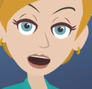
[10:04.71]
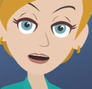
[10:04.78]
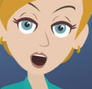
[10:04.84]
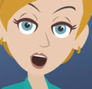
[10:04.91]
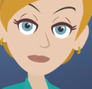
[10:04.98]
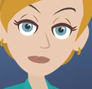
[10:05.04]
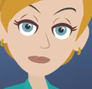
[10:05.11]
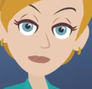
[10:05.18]
he
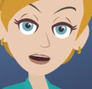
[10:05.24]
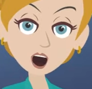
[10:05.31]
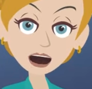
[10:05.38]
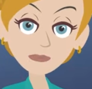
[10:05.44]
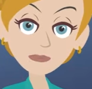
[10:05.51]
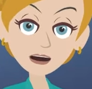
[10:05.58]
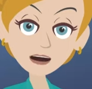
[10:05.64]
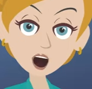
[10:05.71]
likes to be
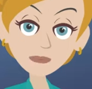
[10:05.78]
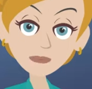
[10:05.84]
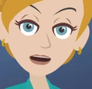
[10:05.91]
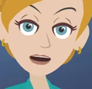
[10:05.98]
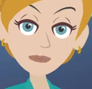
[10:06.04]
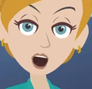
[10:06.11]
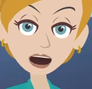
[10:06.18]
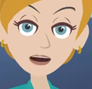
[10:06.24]
very
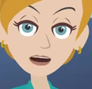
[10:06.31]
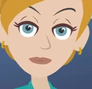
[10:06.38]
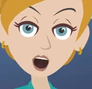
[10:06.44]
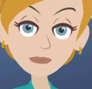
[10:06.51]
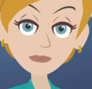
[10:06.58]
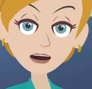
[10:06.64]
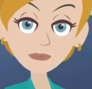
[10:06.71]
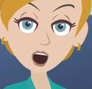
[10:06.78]
clean.
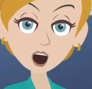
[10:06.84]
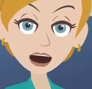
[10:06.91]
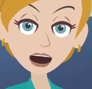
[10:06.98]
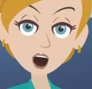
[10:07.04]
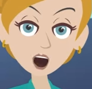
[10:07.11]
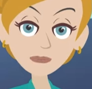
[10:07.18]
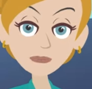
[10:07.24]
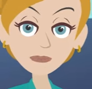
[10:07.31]
He
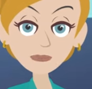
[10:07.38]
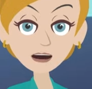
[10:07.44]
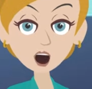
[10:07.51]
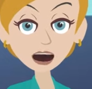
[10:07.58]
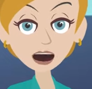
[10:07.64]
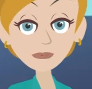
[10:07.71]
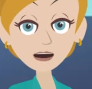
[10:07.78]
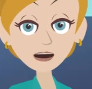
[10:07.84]
has the
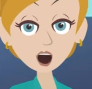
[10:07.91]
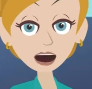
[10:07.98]
reputation